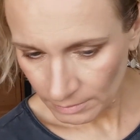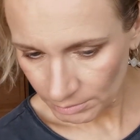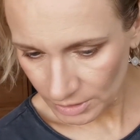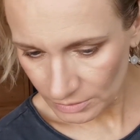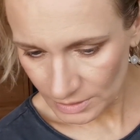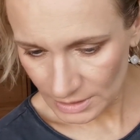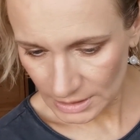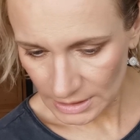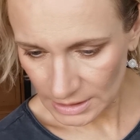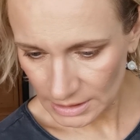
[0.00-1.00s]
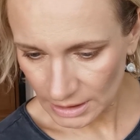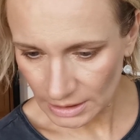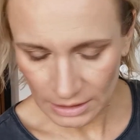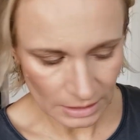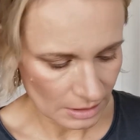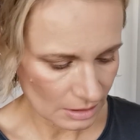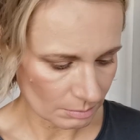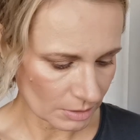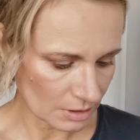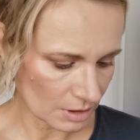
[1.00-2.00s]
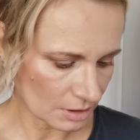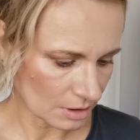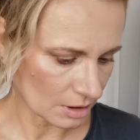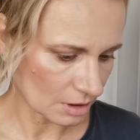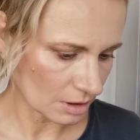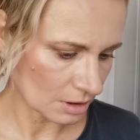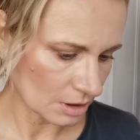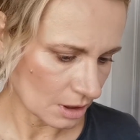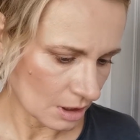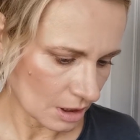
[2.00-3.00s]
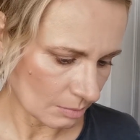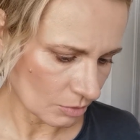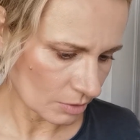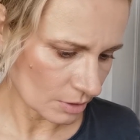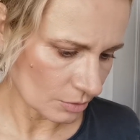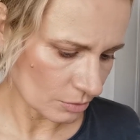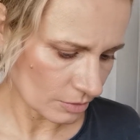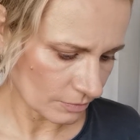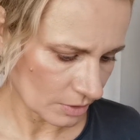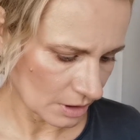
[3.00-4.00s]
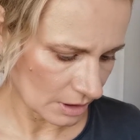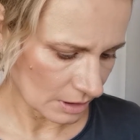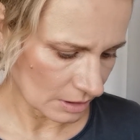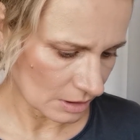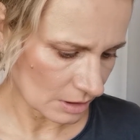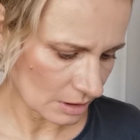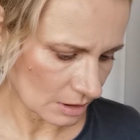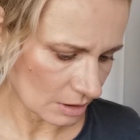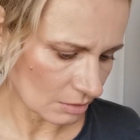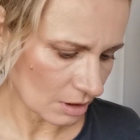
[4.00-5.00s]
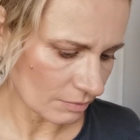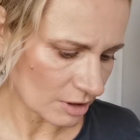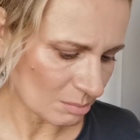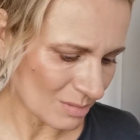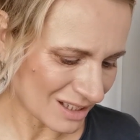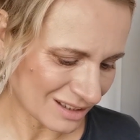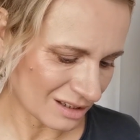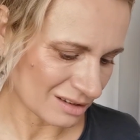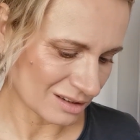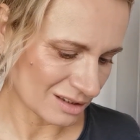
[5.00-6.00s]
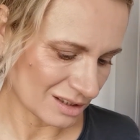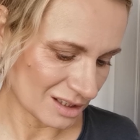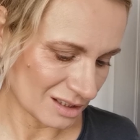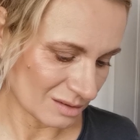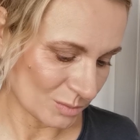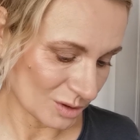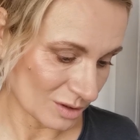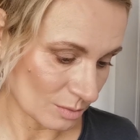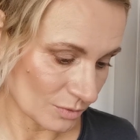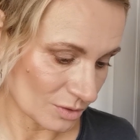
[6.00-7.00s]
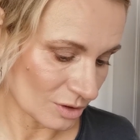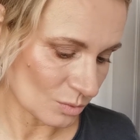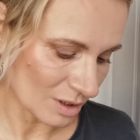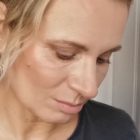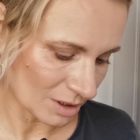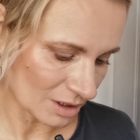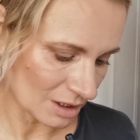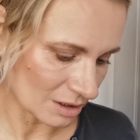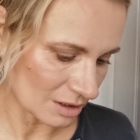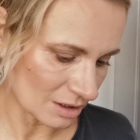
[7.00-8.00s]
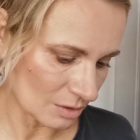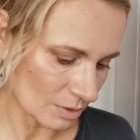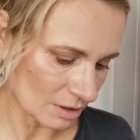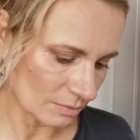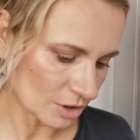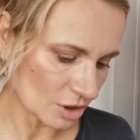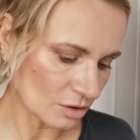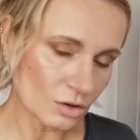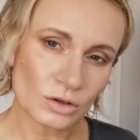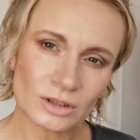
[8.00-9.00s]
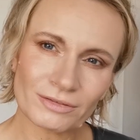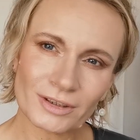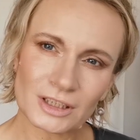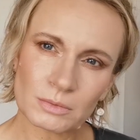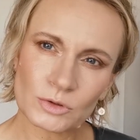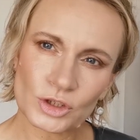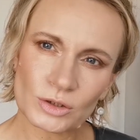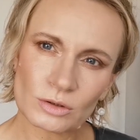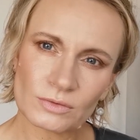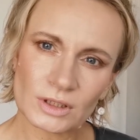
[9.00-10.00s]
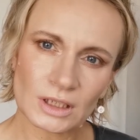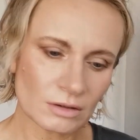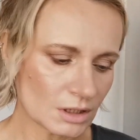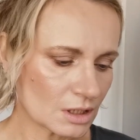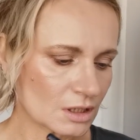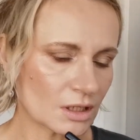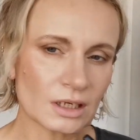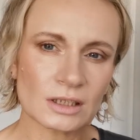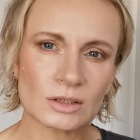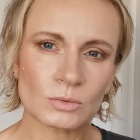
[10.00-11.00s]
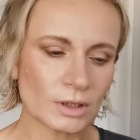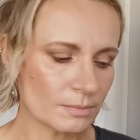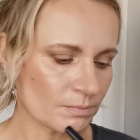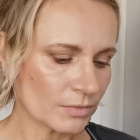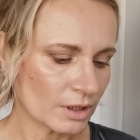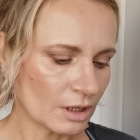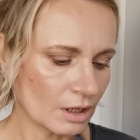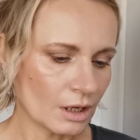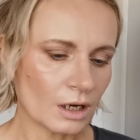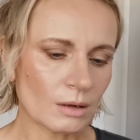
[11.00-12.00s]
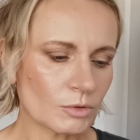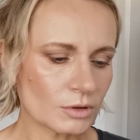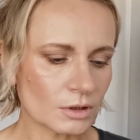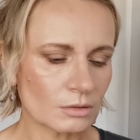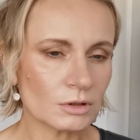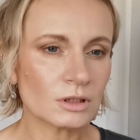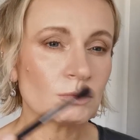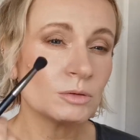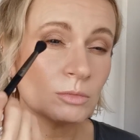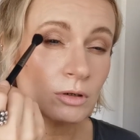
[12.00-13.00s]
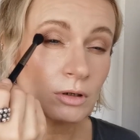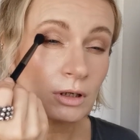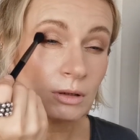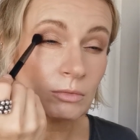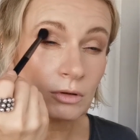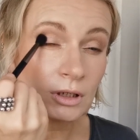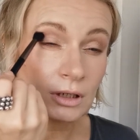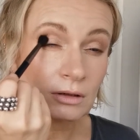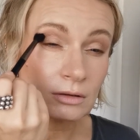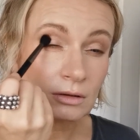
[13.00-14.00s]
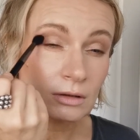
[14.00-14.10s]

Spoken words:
because this color is a bit dark. I'm gonna use for that. I don't have any matte color in here, to be honest with you. There's only one matte color, is the one which is Cocoa, the first one which I use for the crease, is the darkest one. I'm gonna go a little bit more and I'm gonna